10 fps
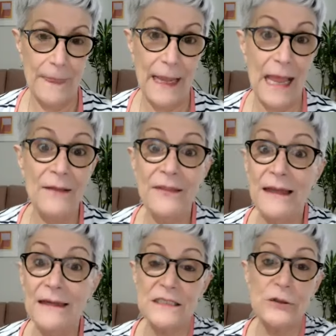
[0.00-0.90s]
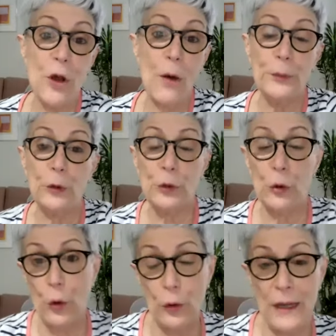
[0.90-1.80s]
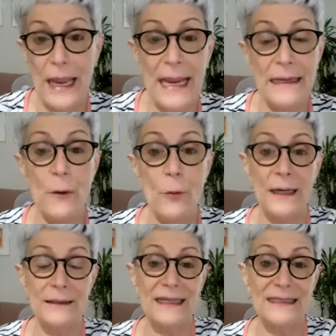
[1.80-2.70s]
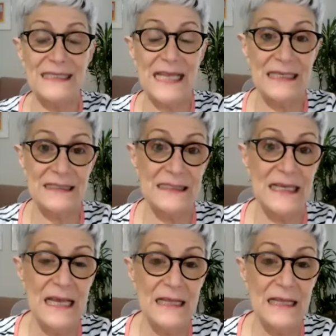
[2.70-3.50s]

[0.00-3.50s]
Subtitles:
And there is no protocol anywhere that says